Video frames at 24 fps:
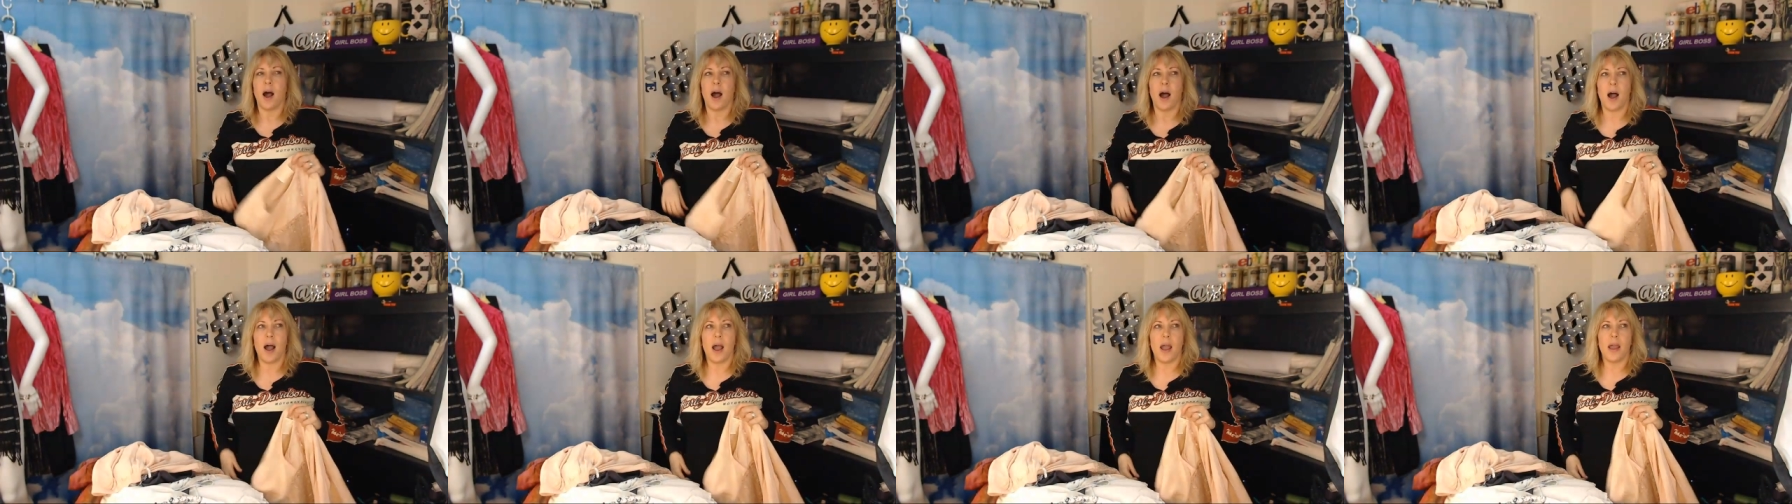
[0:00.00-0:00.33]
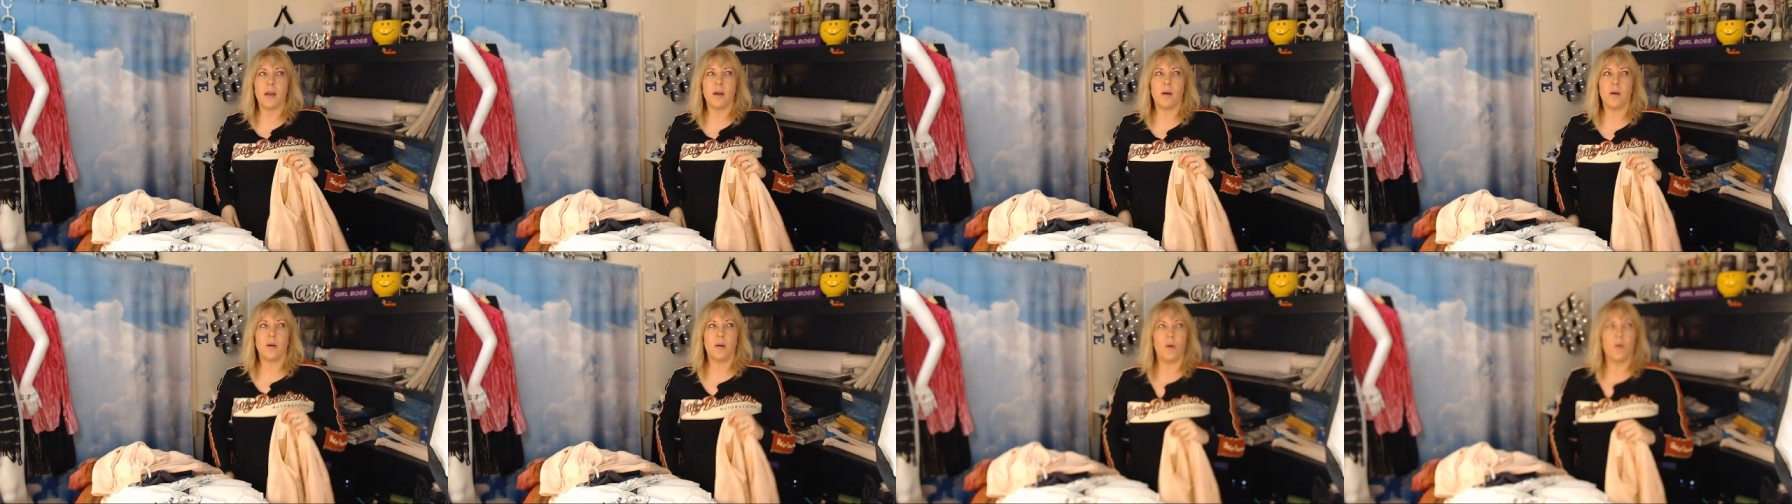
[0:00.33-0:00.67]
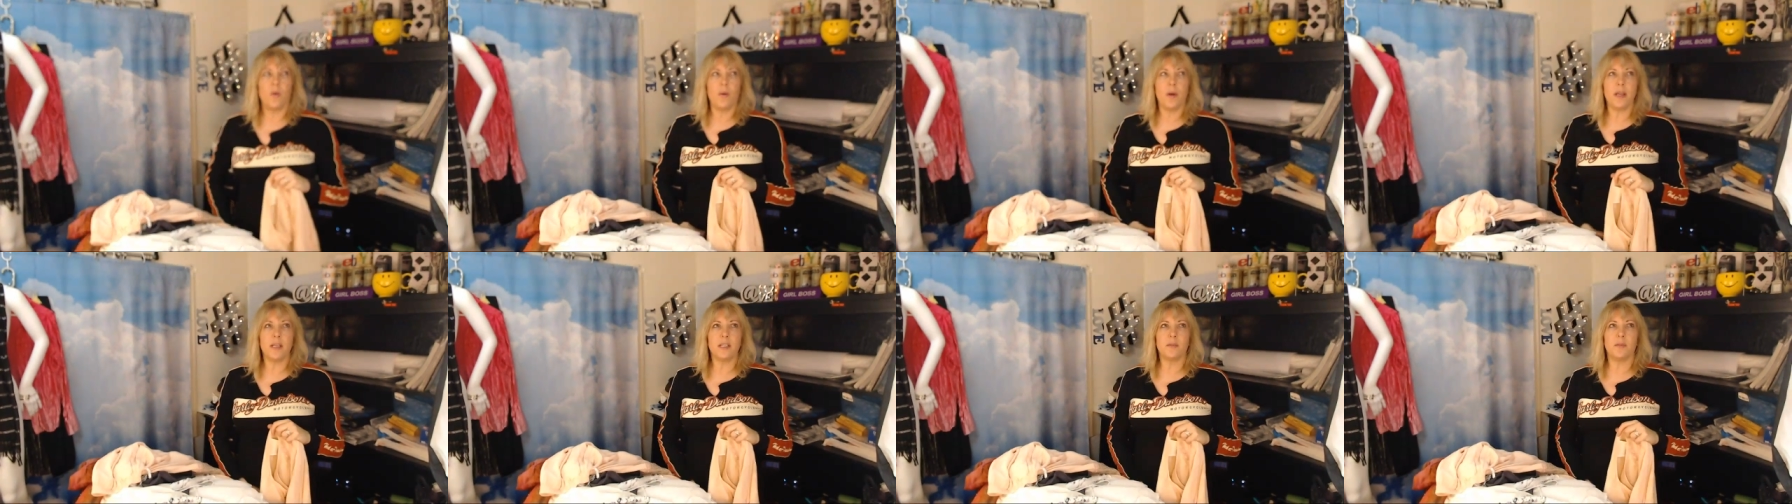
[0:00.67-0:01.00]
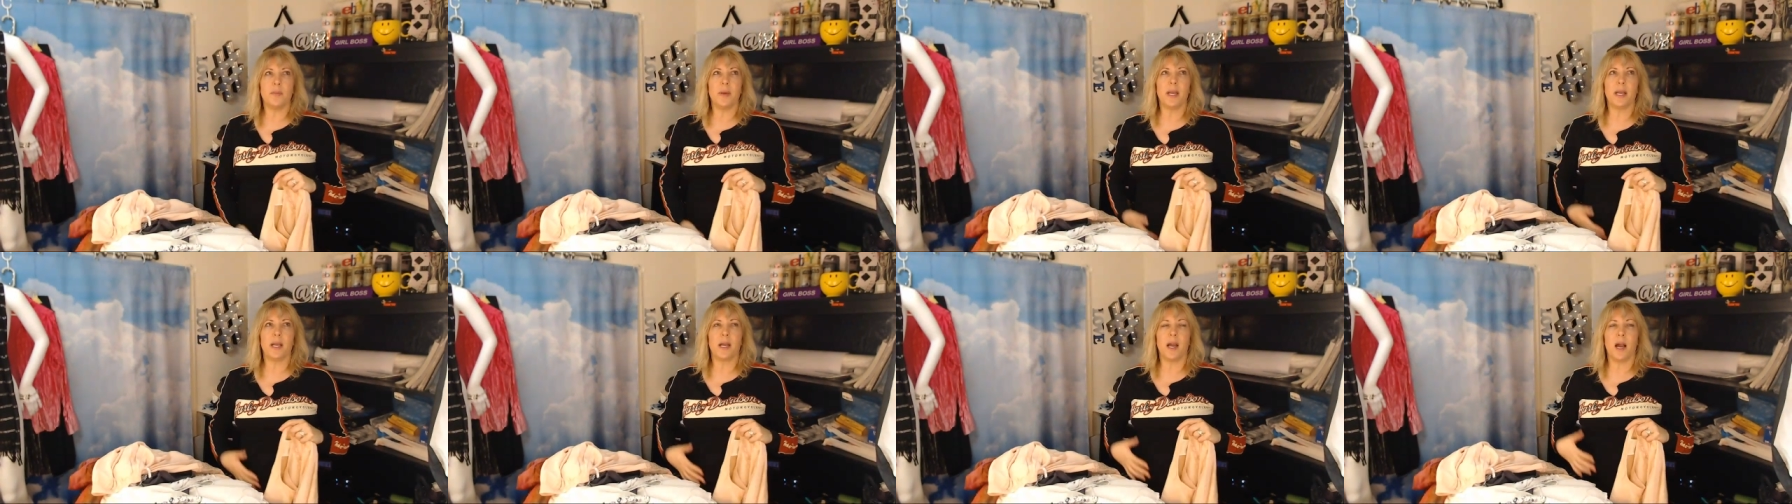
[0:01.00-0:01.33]
I always
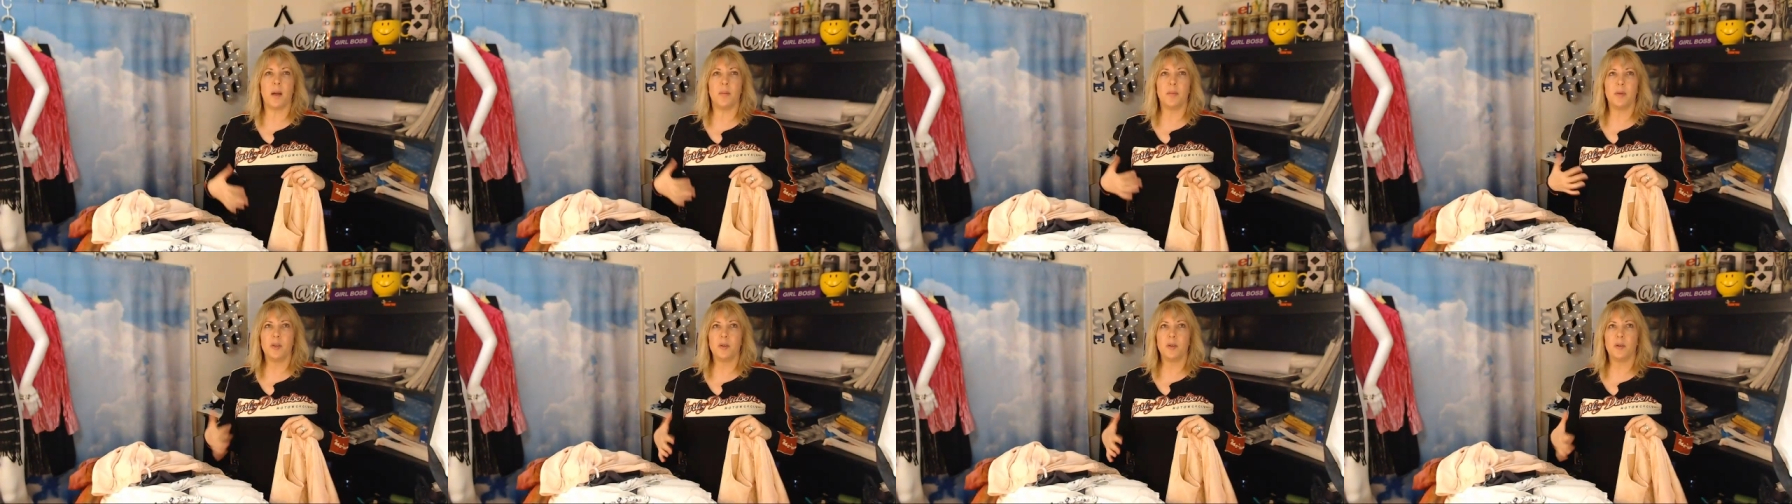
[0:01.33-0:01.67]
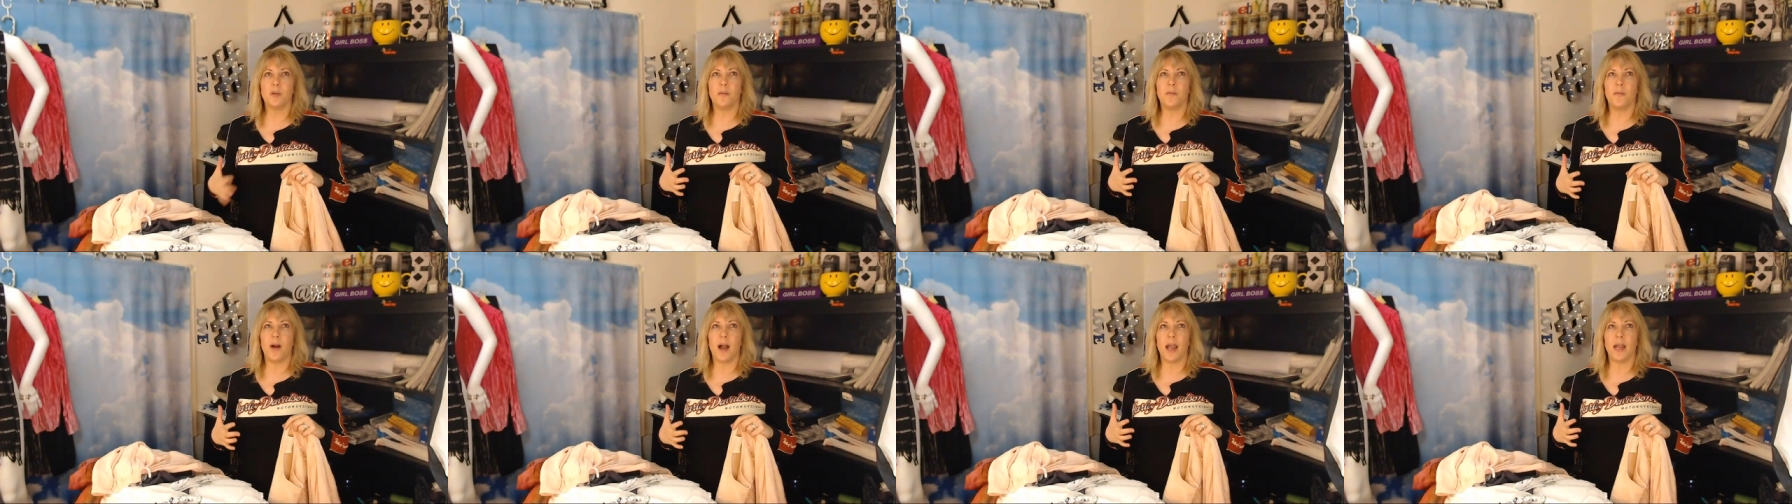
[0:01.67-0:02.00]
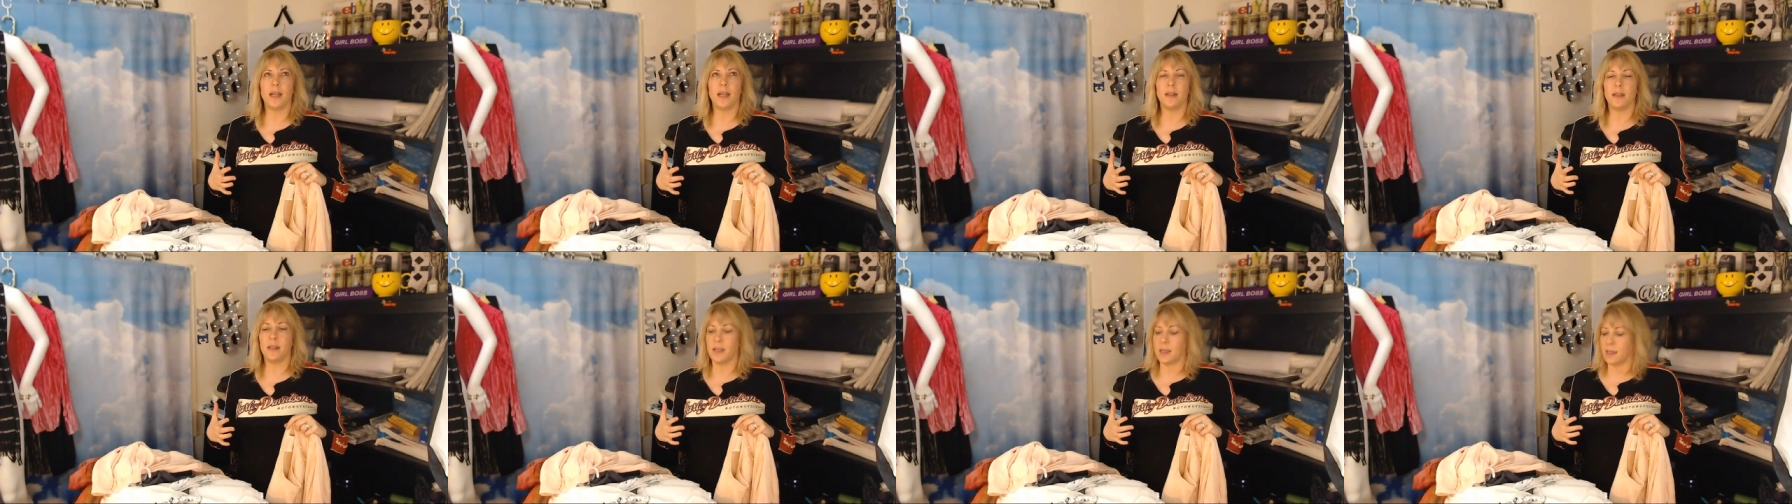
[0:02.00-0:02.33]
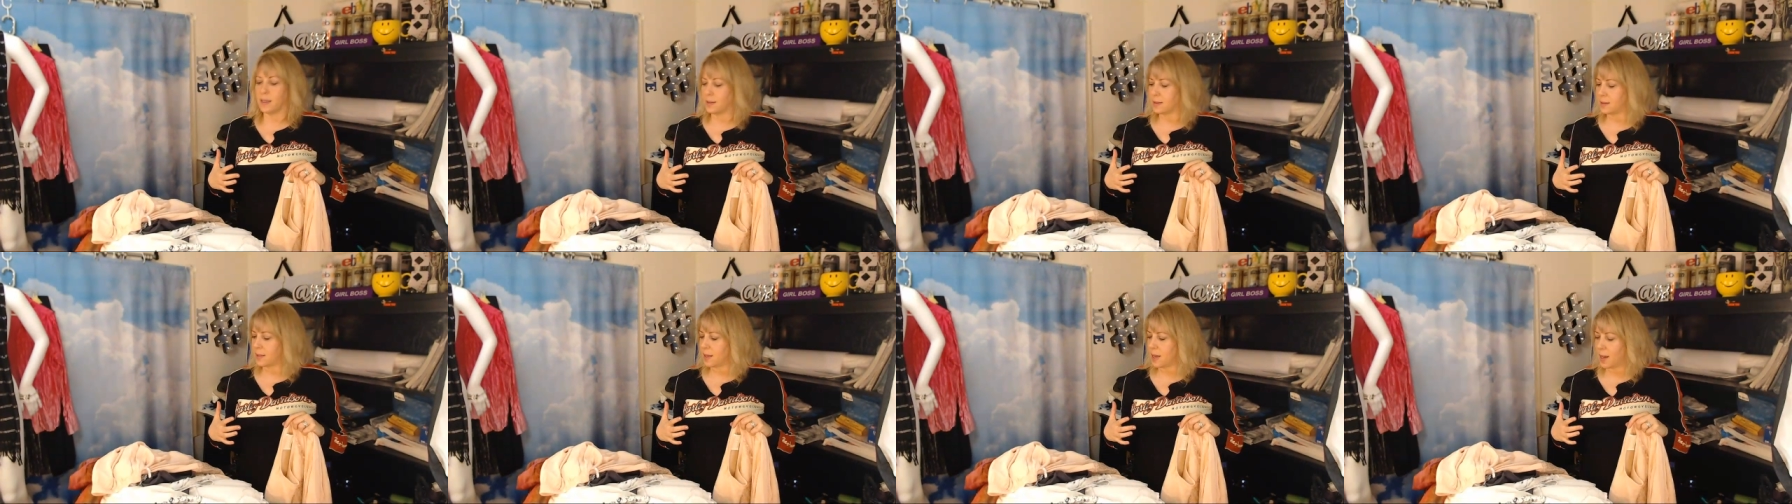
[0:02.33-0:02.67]
pick up, you'll find
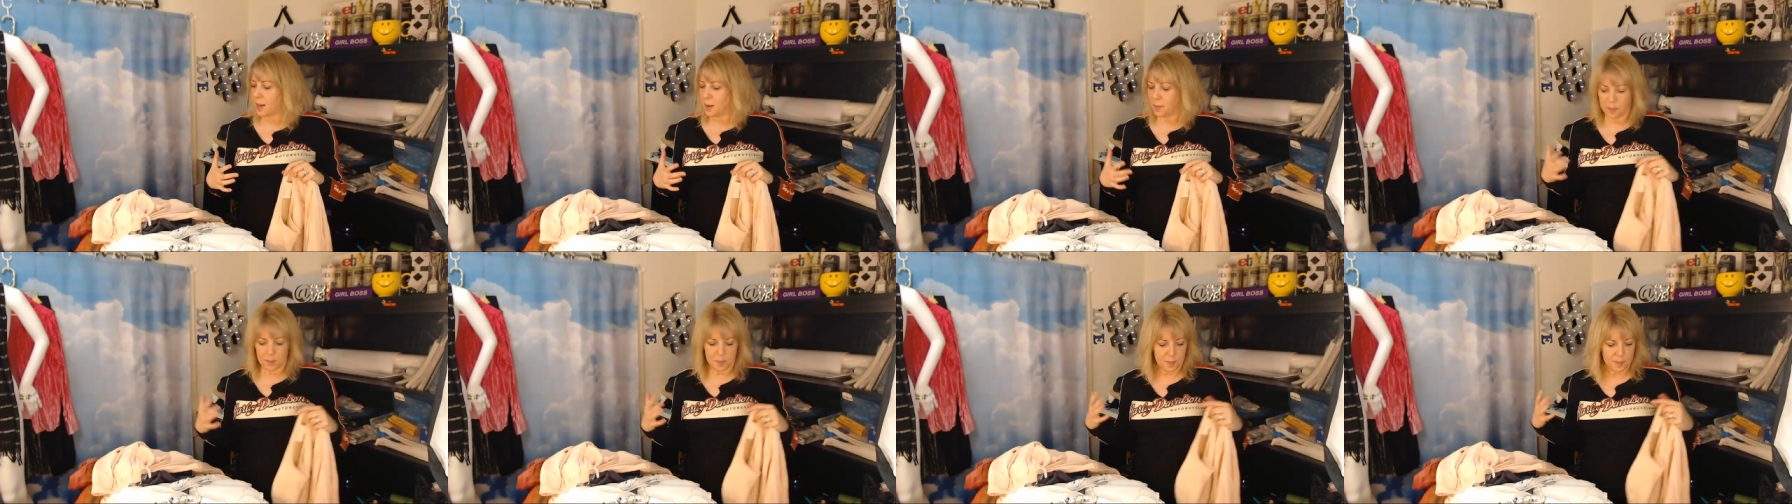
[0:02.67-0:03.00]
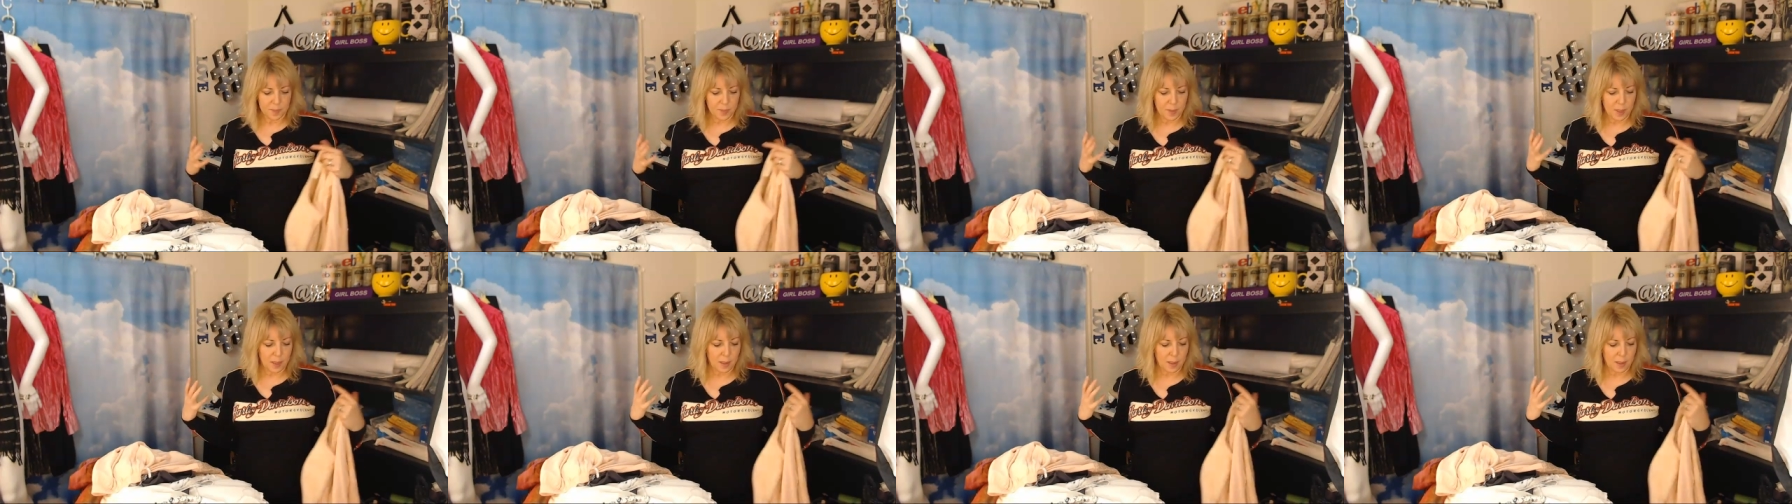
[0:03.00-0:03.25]
these um,